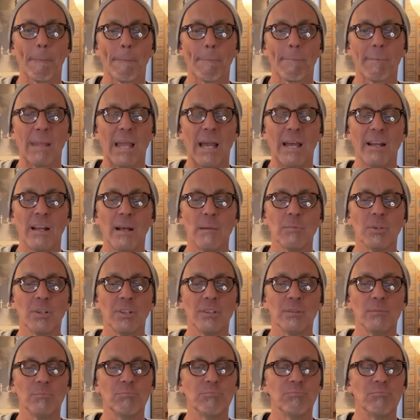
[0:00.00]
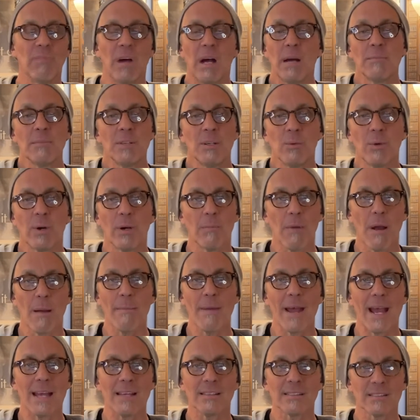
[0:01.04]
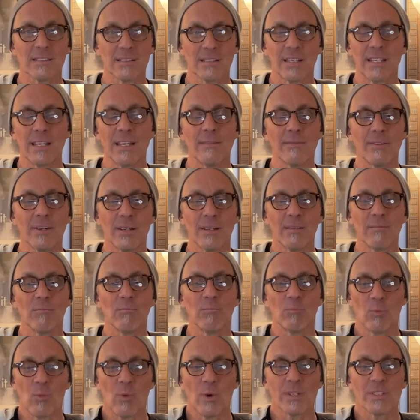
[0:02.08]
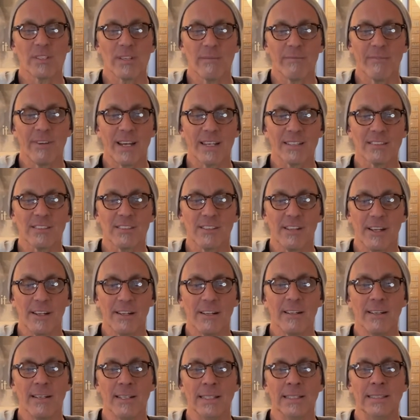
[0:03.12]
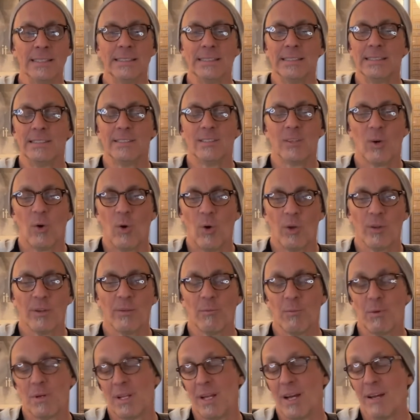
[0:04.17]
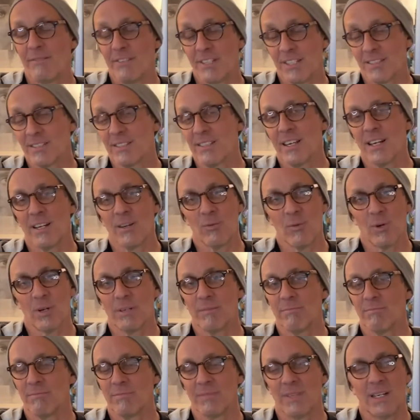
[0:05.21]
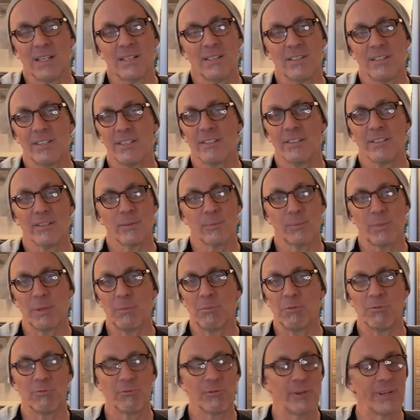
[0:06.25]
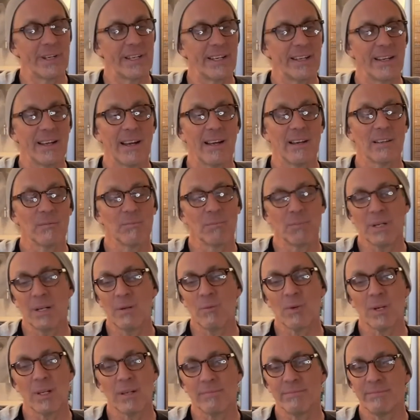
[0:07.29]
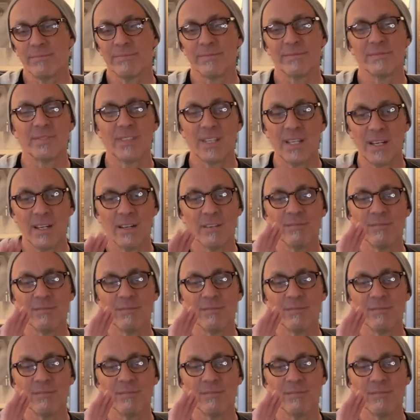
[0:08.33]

I'm gonna wear my mask even once I'm vaccinated. Well, obviously, I don't need other people freaking out, but I want to,